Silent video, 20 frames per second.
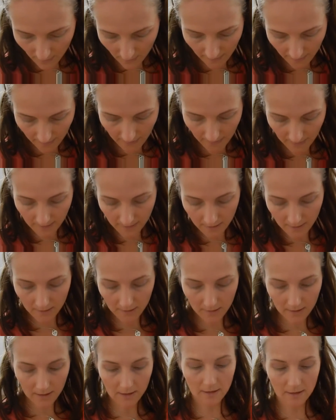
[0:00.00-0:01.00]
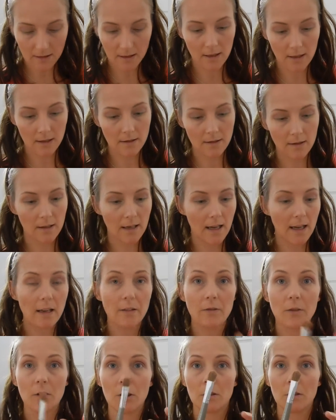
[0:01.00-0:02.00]
I get, this is an
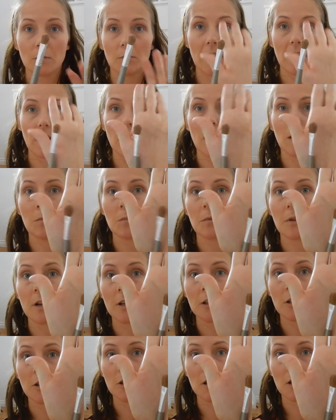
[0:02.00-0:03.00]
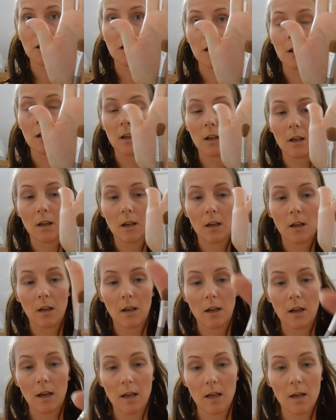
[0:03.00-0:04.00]
Avon makeup brush.
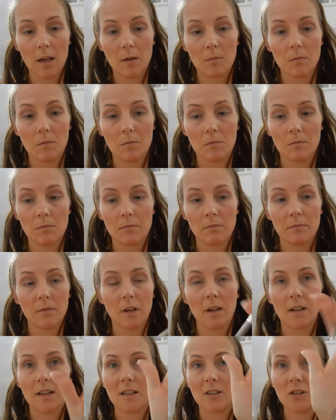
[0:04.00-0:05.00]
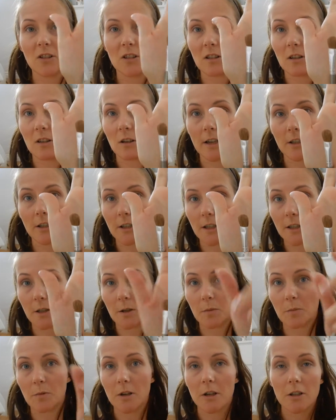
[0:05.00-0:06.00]
I think it's just an
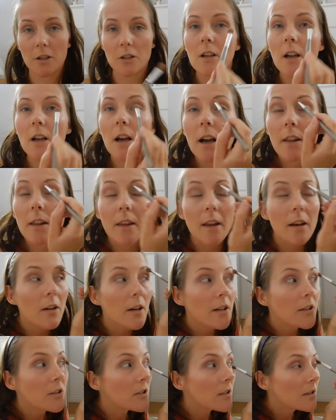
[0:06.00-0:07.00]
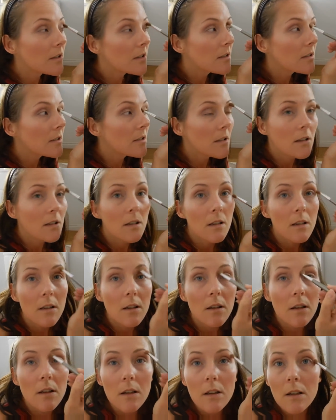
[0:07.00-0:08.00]
eyeshadow brush, and then I just
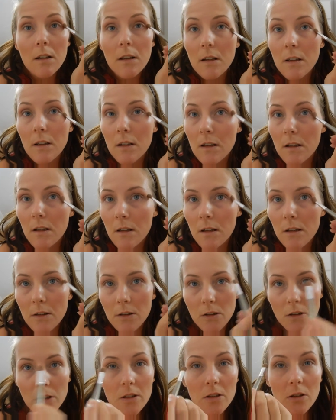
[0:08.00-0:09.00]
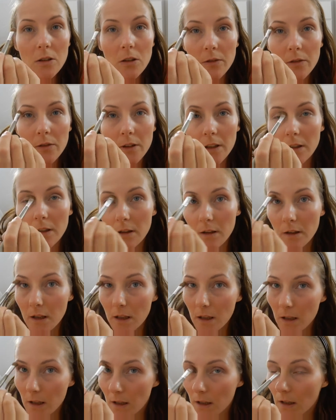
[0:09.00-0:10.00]
soften
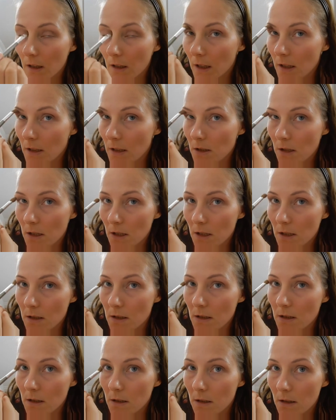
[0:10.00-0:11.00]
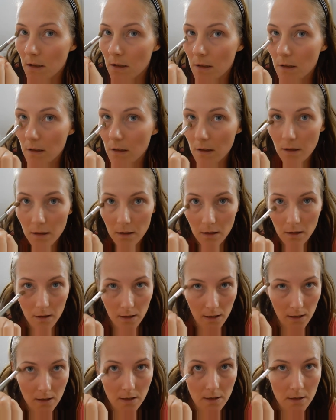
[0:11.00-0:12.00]
the edges
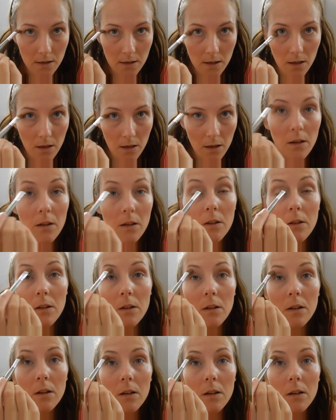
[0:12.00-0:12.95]
like so.